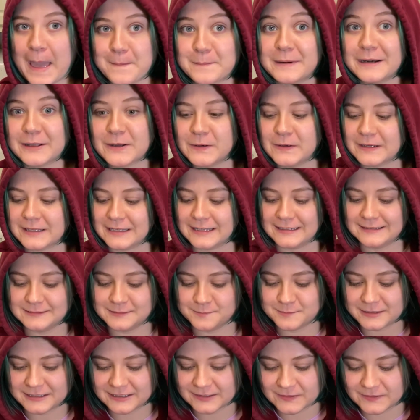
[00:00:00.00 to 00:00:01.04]
I'm gonna go
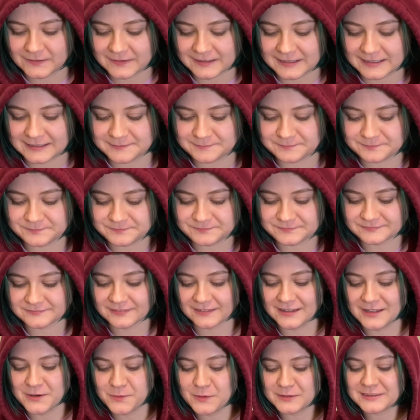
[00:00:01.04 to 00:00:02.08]
again. I'm gonna go again.
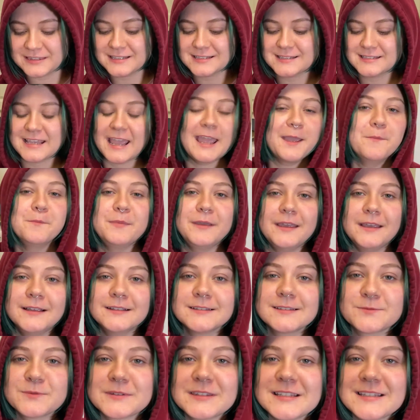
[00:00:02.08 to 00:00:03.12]
With the same
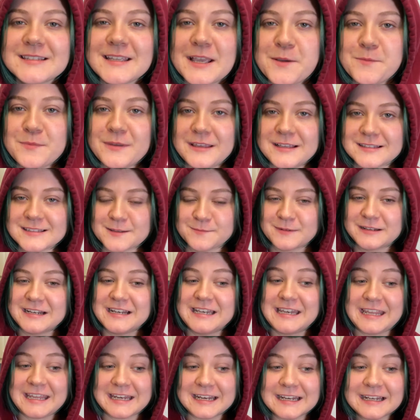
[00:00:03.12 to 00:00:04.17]
piece, I'm gonna
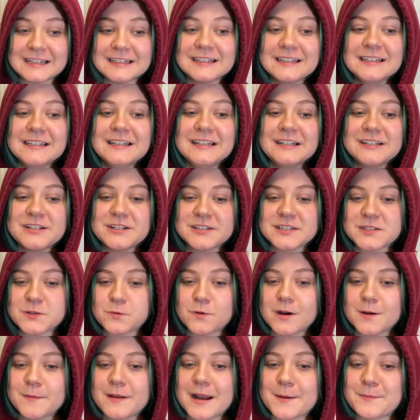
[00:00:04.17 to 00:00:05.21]
knead it just to
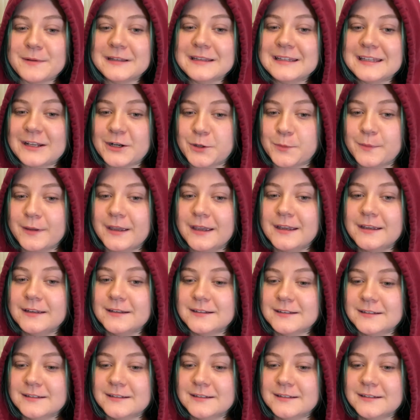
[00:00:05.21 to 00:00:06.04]
warm it up a little bit.